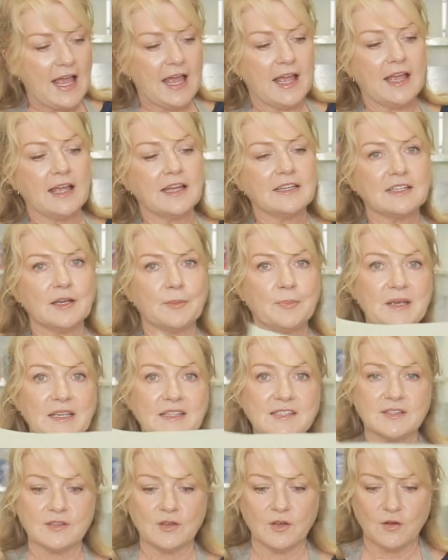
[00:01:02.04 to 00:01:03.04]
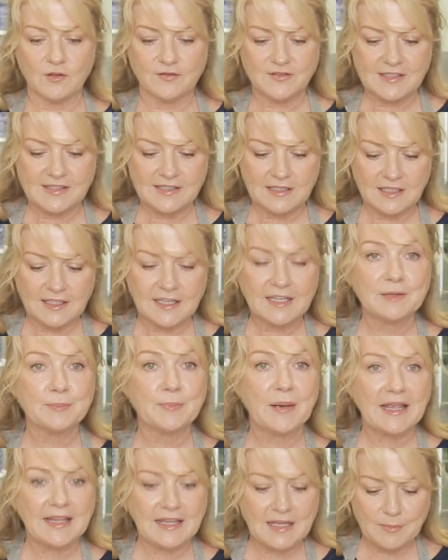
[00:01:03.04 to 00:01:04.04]
And a piece of silicone
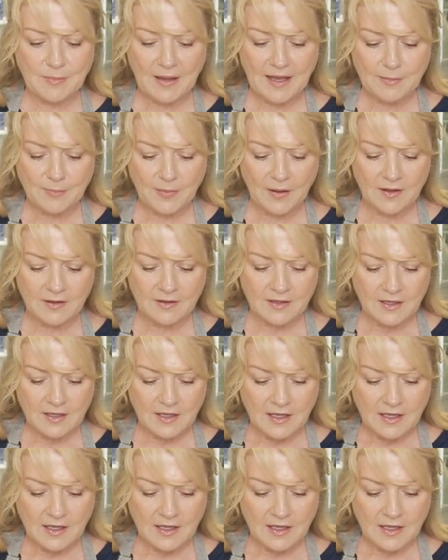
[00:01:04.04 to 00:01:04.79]
baking paper,